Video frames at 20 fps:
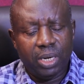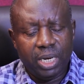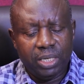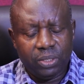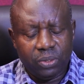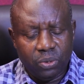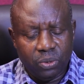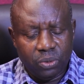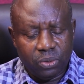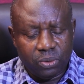Let's
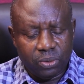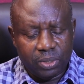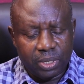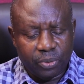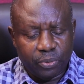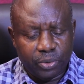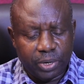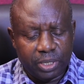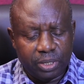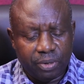go through the
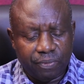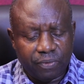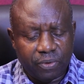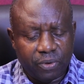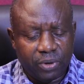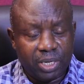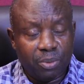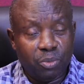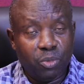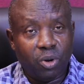Word of
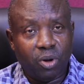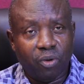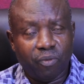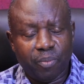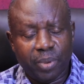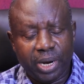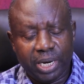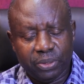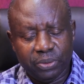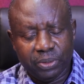God. The book of
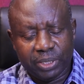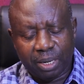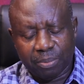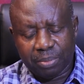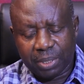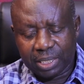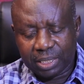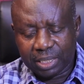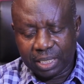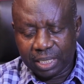Matthew
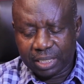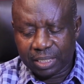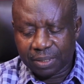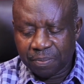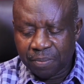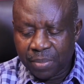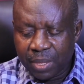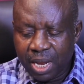chapter 6.